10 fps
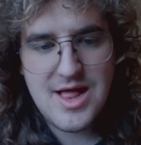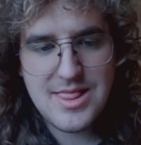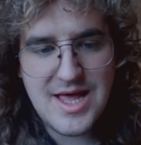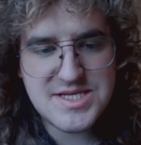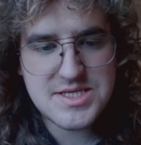
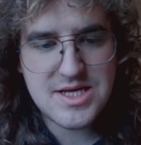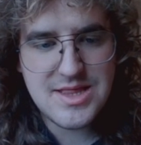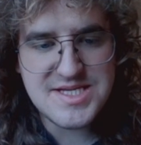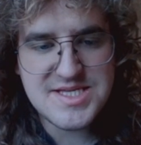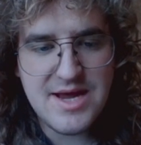Let's
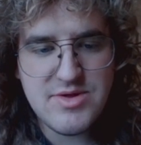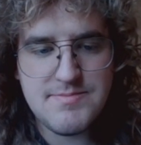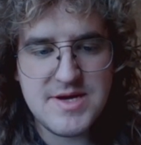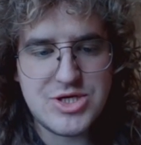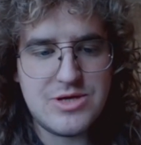take with the
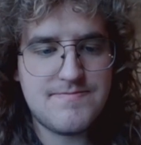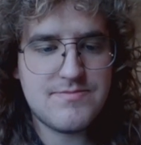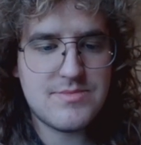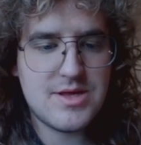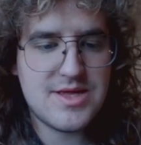bishop.
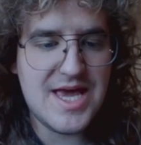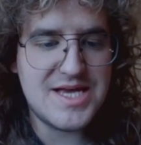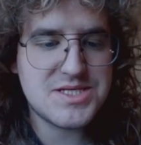Get